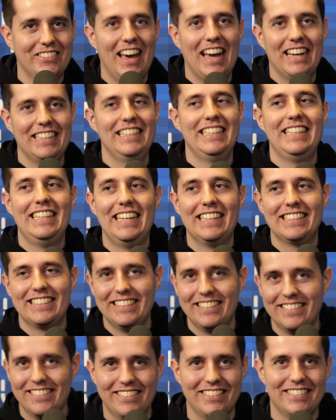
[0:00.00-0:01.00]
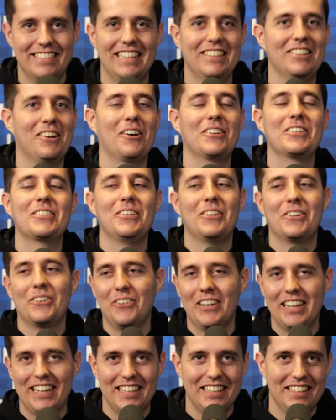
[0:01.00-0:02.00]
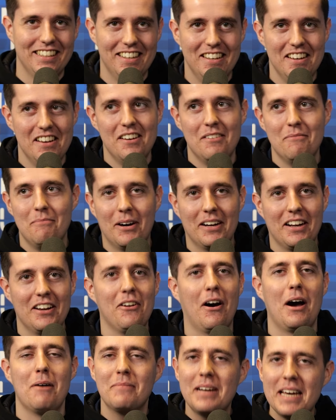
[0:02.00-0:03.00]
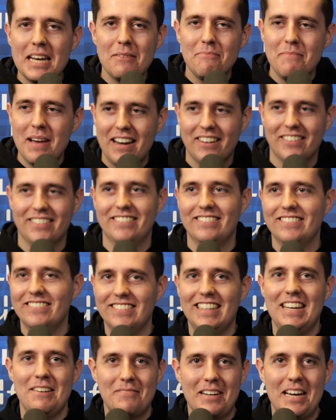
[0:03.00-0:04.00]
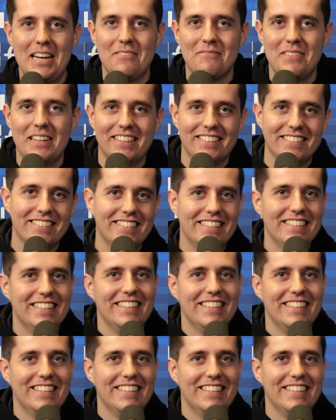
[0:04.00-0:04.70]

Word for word: to actually listen because they talk so quickly. But uh, no, I'm getting better. I'm getting better.